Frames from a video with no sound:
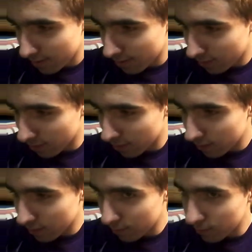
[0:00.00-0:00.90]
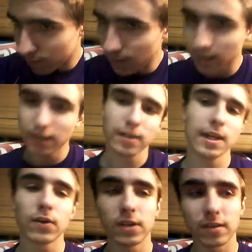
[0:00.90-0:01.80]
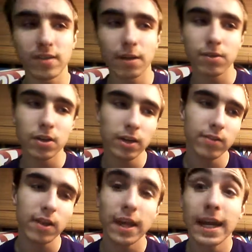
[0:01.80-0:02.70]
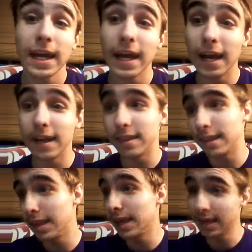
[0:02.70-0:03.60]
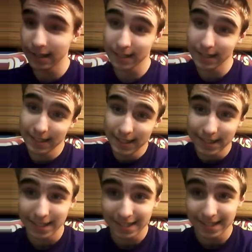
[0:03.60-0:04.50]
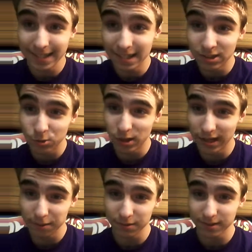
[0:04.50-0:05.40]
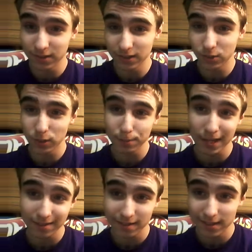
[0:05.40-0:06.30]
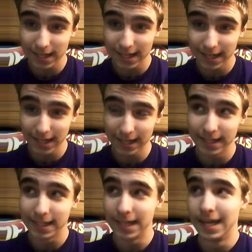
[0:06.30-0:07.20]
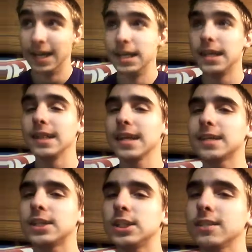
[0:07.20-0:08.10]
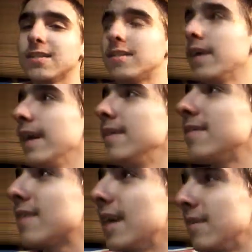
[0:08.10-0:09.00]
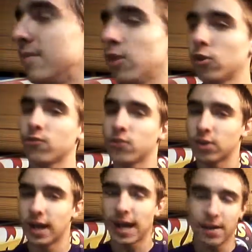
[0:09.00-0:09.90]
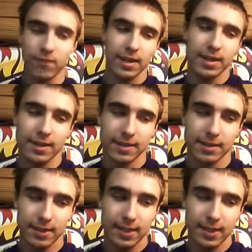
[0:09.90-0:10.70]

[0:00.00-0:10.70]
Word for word: to get that get that one in the Snap series, and then the other one I was going to unbox today. Let's just say this guy's known for having